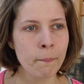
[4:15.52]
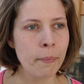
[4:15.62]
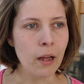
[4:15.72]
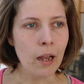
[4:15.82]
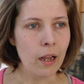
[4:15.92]

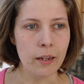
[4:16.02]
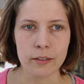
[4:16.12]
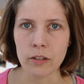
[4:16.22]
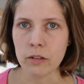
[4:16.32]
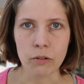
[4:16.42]

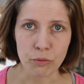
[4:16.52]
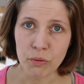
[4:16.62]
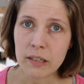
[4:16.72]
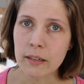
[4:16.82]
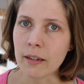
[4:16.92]
but you don't
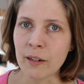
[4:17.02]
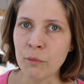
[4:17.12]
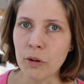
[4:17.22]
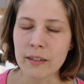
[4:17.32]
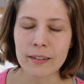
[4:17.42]
want it
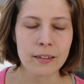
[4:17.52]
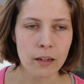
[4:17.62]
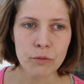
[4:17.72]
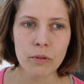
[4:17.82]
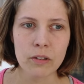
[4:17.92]
anymore it's
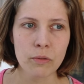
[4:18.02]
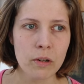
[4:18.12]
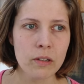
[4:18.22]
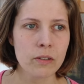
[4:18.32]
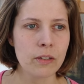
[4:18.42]
not what you
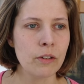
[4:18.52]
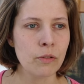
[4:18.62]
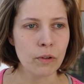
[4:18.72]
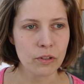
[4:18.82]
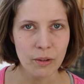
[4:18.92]
want
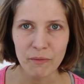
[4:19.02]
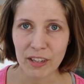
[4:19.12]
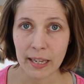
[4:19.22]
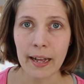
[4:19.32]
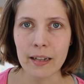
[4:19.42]
you want
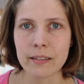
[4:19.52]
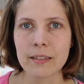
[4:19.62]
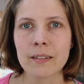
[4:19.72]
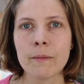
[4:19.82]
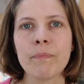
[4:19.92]
something
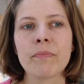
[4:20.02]
else